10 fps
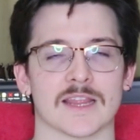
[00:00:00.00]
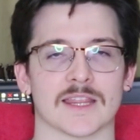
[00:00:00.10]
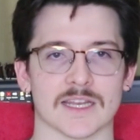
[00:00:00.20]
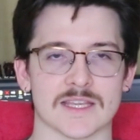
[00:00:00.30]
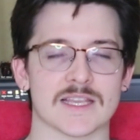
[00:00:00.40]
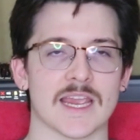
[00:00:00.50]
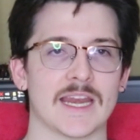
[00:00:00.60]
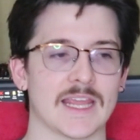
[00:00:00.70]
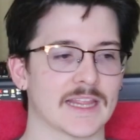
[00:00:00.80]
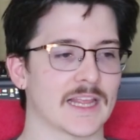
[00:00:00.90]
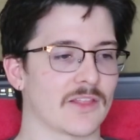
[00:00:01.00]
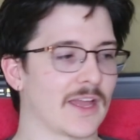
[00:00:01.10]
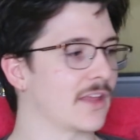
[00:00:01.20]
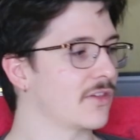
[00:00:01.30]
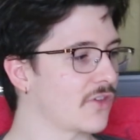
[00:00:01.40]
that are standing in that,
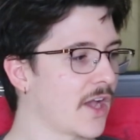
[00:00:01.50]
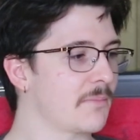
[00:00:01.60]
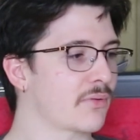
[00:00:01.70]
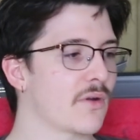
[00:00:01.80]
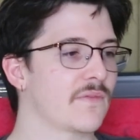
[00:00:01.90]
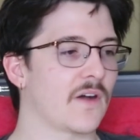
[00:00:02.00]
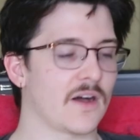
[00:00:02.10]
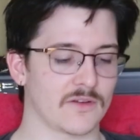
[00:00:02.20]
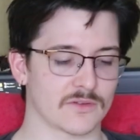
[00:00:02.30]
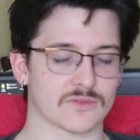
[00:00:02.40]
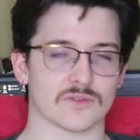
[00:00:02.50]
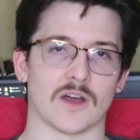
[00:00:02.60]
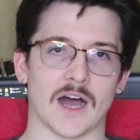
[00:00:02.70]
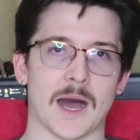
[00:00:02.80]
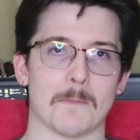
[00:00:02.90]
like, side profile, sort
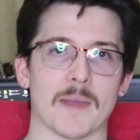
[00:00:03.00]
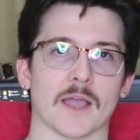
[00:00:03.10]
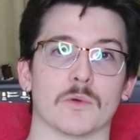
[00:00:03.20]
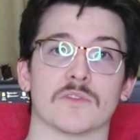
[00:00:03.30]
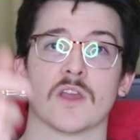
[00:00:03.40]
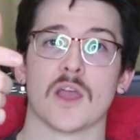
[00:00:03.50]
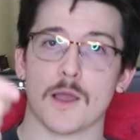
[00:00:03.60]
of arm backwards,